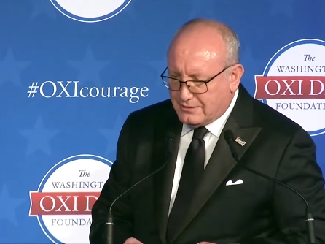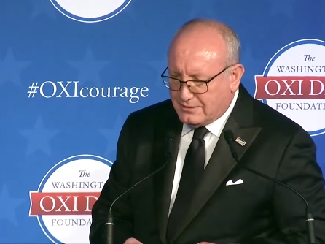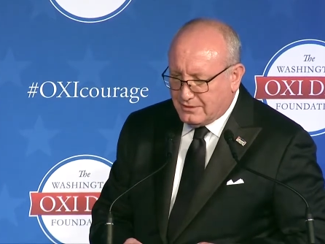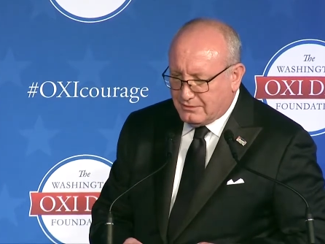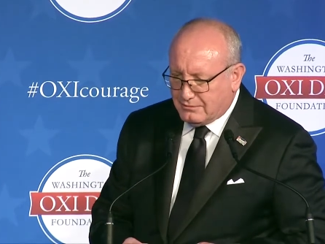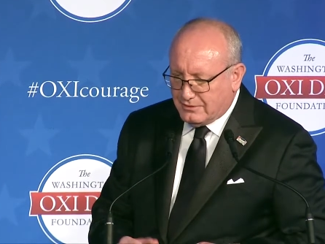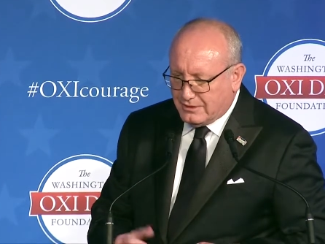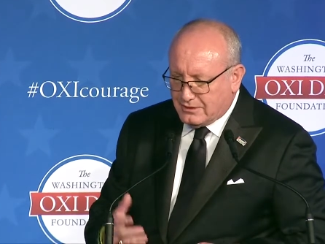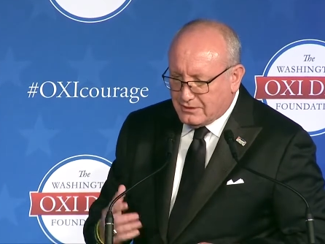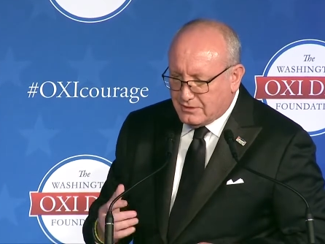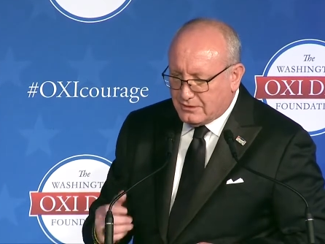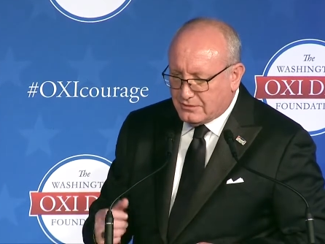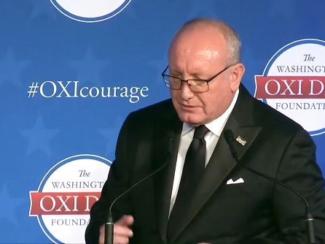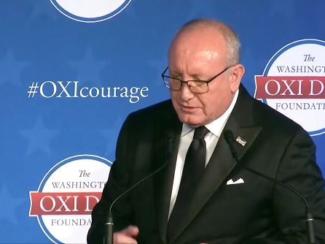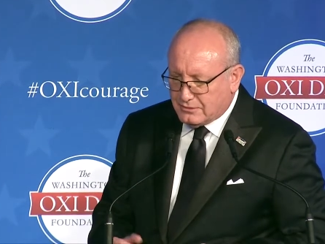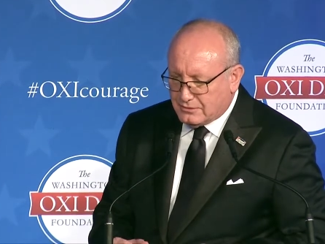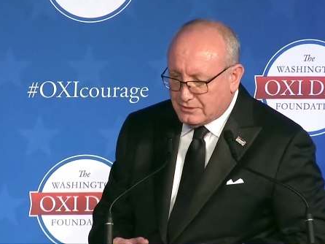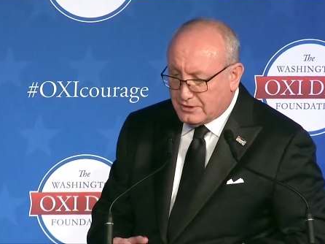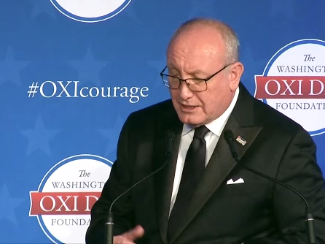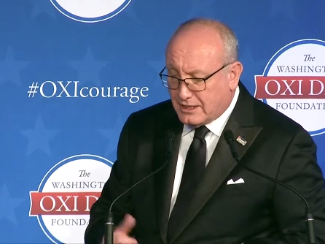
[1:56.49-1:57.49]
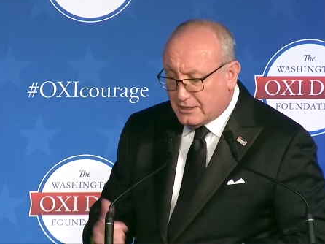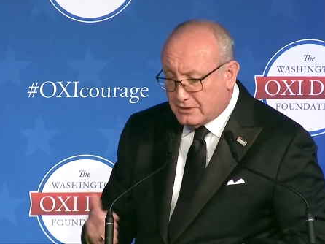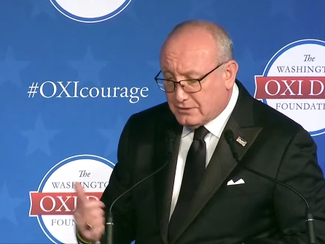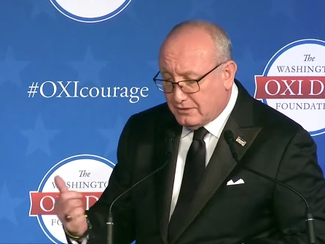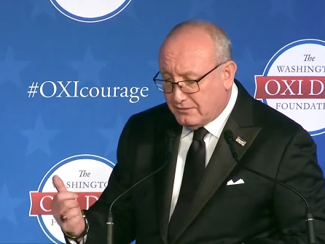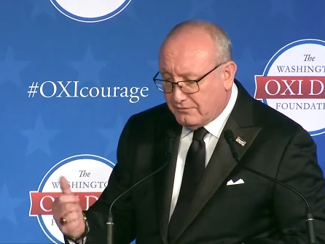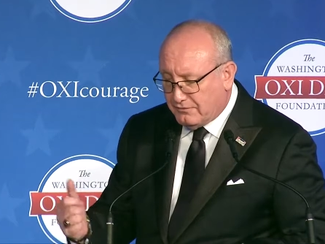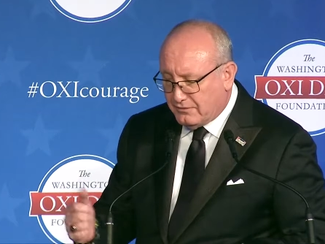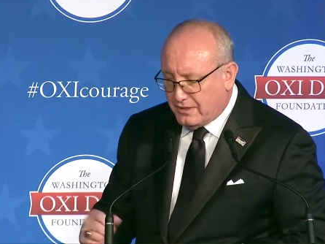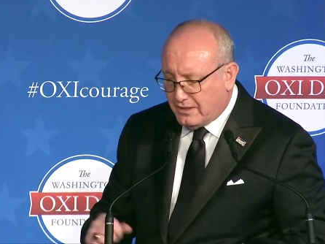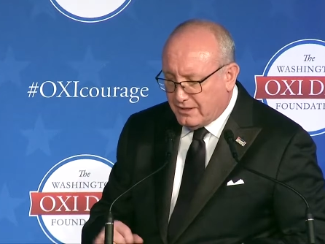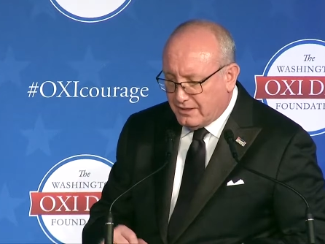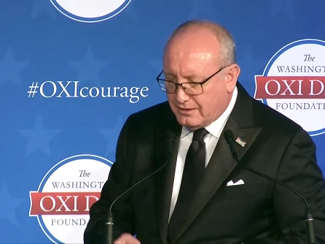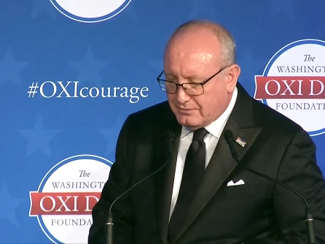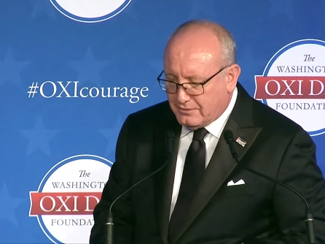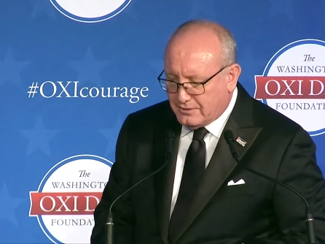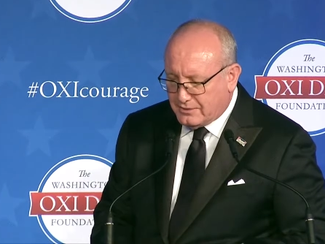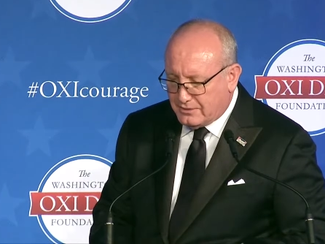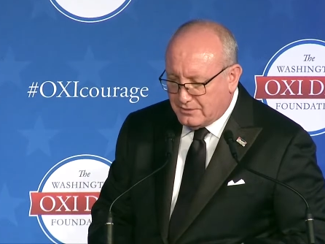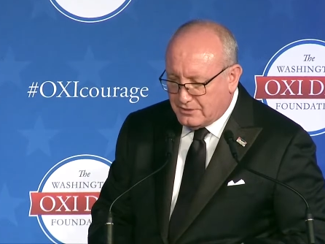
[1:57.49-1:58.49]
the Greek culture was actually
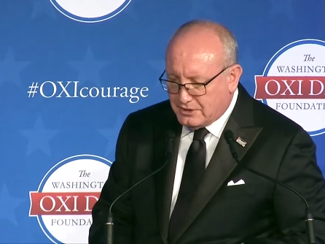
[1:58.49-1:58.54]
flying with